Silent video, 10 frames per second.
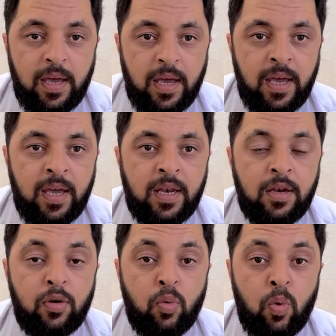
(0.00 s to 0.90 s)
And
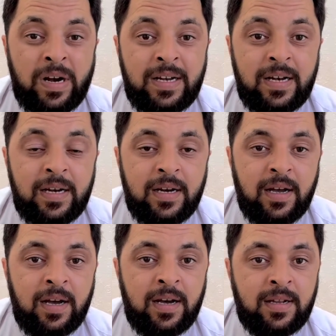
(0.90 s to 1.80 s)
what
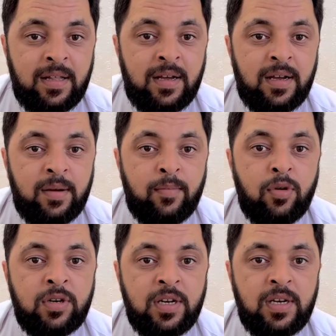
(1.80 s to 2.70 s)
are the
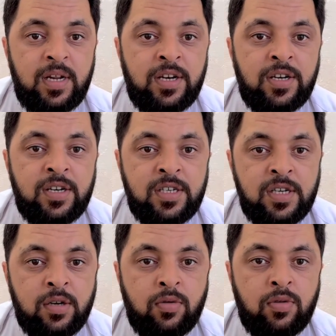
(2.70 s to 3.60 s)
important
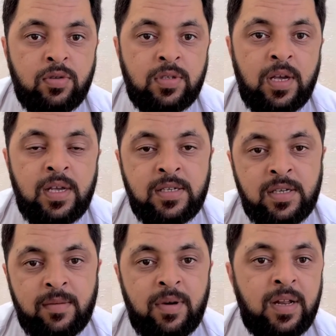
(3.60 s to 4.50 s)
international codes, A S T
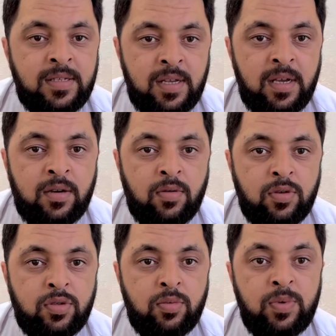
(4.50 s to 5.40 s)
M or A C I
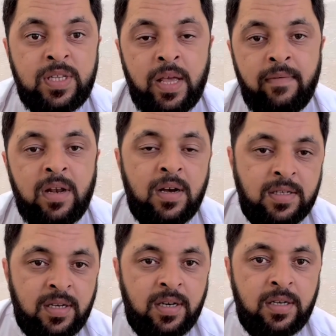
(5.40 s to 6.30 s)
codes, which they will ask
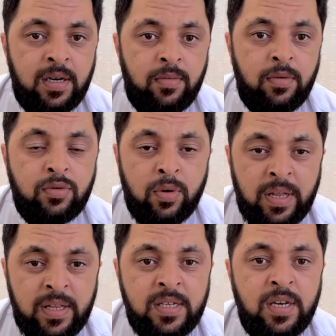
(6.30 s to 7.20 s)
in the interview. So
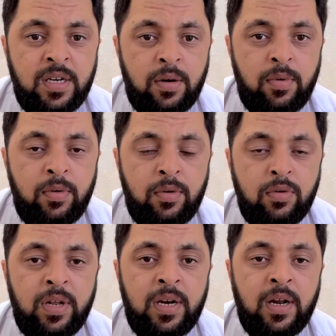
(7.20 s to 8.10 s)
in this interview, you know
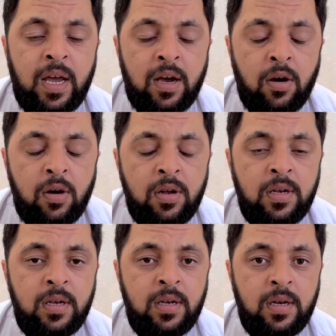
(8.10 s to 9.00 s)
that I all
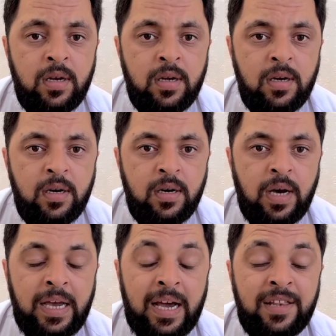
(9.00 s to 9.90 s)
uh,
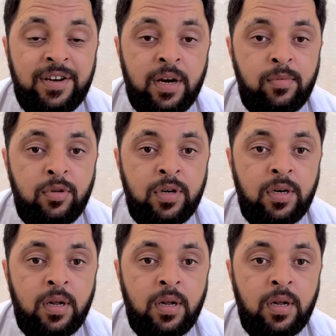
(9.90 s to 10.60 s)
I already uploaded